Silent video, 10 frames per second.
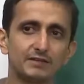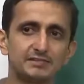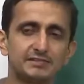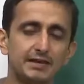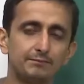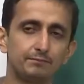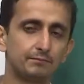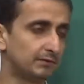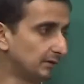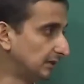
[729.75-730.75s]
the step,
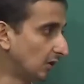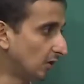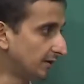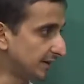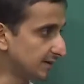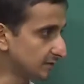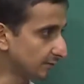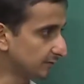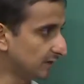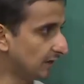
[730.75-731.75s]
the contents
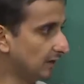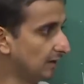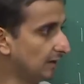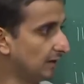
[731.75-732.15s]
of the